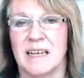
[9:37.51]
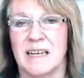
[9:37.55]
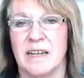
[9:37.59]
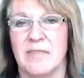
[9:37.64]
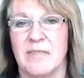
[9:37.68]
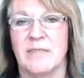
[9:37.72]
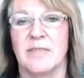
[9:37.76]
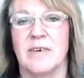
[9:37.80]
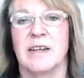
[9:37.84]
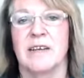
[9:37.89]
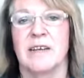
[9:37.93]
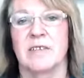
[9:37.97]

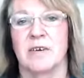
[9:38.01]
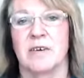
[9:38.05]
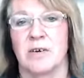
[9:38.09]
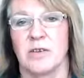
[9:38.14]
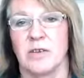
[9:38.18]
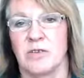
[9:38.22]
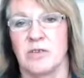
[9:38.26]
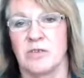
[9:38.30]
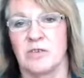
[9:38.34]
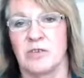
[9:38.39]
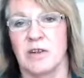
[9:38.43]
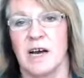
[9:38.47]
differently so that
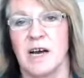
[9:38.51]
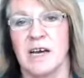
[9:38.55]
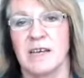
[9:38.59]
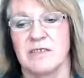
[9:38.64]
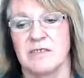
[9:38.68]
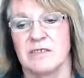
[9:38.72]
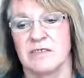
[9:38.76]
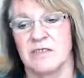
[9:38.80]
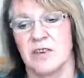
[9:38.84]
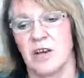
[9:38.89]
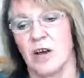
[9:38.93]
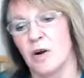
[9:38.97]
the slides
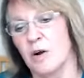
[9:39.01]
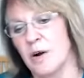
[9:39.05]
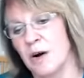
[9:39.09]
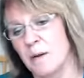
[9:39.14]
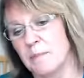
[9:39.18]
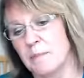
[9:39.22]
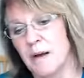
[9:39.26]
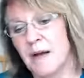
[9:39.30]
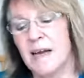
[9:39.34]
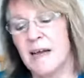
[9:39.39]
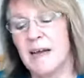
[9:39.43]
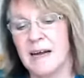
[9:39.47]
show
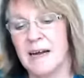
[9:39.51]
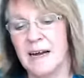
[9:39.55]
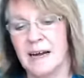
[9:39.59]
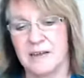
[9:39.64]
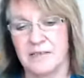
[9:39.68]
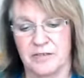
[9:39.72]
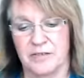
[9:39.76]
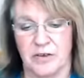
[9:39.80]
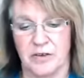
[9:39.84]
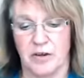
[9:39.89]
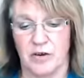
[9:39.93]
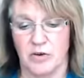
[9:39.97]
up,
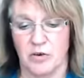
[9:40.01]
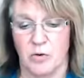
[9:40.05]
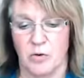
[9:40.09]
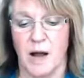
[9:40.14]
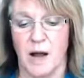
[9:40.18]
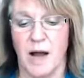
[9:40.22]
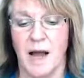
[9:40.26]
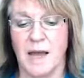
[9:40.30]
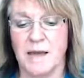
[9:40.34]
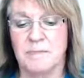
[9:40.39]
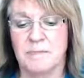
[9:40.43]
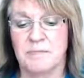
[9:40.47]
and so do
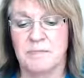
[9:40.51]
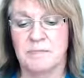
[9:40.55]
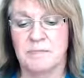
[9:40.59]
I.